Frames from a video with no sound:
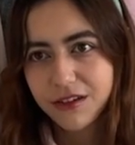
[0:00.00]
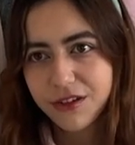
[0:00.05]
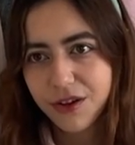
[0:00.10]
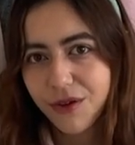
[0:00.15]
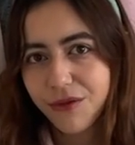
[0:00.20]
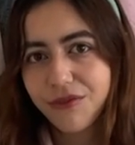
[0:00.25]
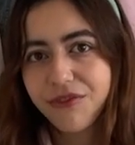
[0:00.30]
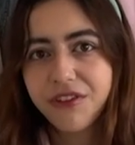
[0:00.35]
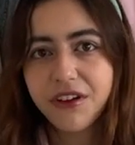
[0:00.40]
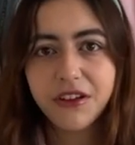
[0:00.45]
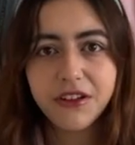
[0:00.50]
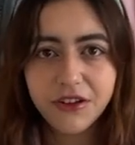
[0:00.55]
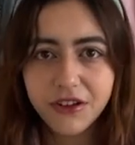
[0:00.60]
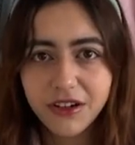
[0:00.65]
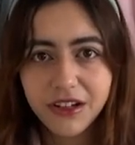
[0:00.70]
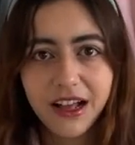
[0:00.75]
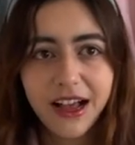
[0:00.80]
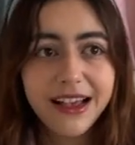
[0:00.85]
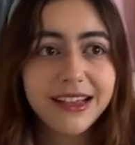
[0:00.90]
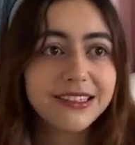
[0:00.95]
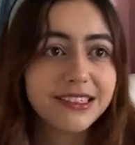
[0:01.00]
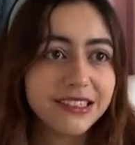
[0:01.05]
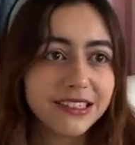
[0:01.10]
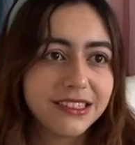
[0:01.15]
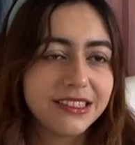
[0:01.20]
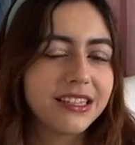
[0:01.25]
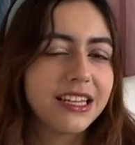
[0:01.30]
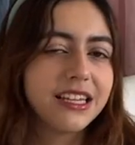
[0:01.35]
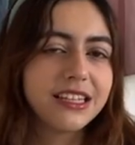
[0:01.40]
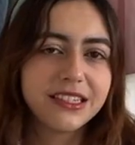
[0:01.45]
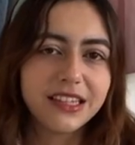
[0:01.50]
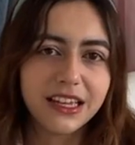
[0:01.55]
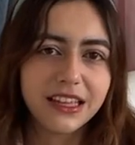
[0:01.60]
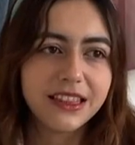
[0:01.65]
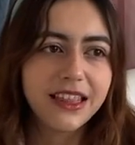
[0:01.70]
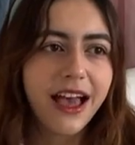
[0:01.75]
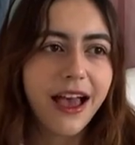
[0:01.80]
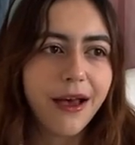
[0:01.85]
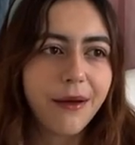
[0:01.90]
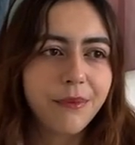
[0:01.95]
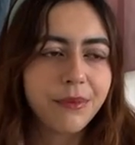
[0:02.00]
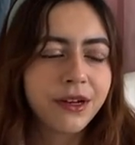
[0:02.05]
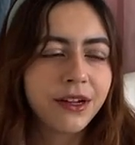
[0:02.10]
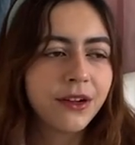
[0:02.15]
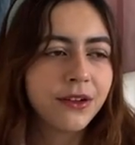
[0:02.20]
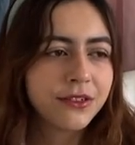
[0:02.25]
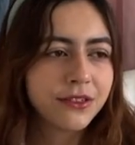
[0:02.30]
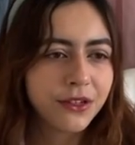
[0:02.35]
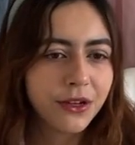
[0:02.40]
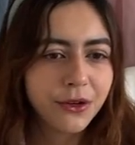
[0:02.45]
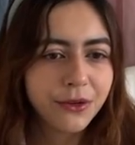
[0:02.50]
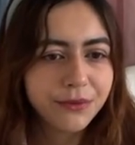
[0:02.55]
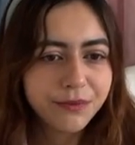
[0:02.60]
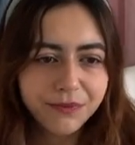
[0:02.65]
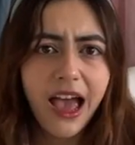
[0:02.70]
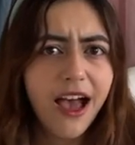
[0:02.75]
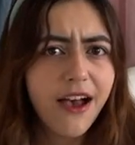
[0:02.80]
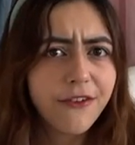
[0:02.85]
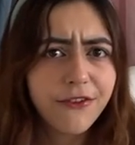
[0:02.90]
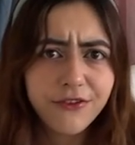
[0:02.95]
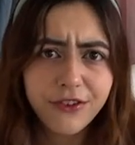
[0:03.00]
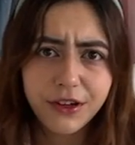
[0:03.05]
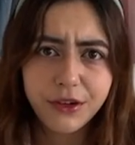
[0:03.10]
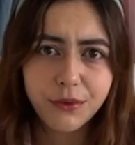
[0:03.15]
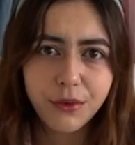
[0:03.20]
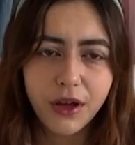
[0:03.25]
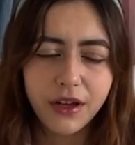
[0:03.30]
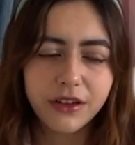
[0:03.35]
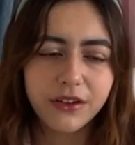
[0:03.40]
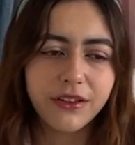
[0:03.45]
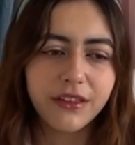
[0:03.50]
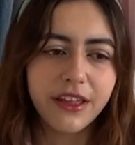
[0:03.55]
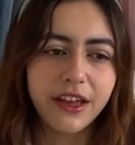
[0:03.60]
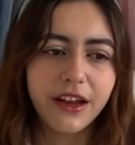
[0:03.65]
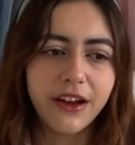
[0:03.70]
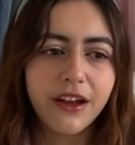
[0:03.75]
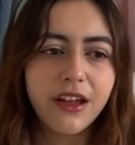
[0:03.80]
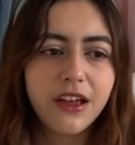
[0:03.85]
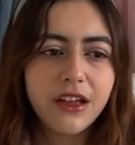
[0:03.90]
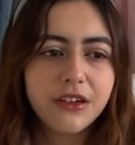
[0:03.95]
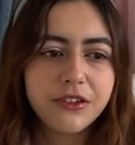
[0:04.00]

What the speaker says: Don't fail your classes and things like that, but also have fun while you're there.